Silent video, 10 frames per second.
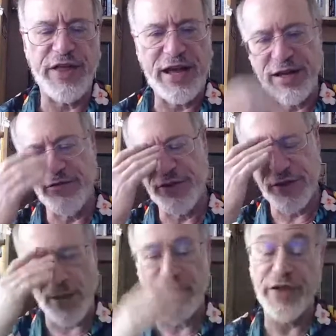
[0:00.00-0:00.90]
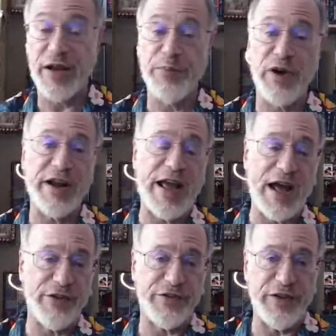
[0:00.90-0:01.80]
It was a couple that had bought a
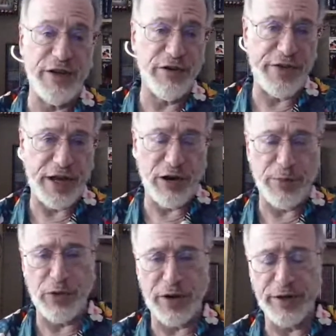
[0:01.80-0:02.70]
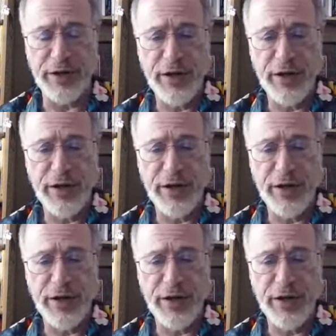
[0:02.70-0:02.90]
house near the airport.